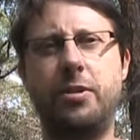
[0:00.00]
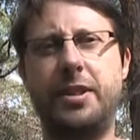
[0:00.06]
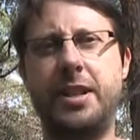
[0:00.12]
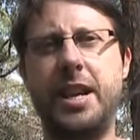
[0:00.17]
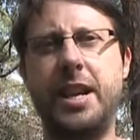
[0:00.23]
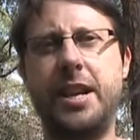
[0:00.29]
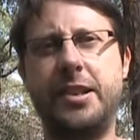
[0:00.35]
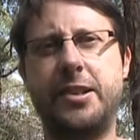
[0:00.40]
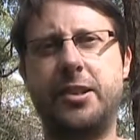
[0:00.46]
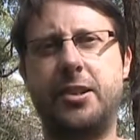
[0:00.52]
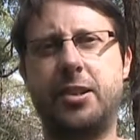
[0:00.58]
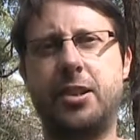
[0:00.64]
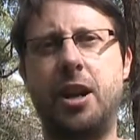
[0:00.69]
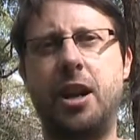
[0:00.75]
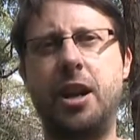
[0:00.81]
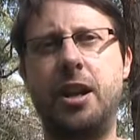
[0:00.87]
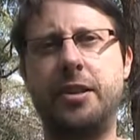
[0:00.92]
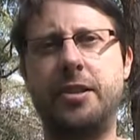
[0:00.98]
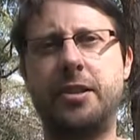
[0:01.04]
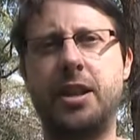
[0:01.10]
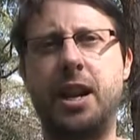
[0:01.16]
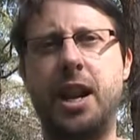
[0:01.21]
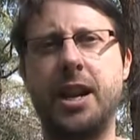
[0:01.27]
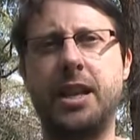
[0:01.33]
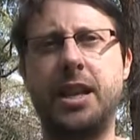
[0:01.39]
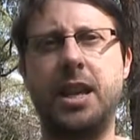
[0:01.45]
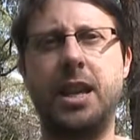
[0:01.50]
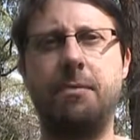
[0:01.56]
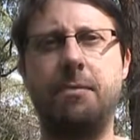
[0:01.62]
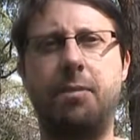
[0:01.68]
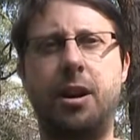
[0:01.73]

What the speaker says: dance styles like hip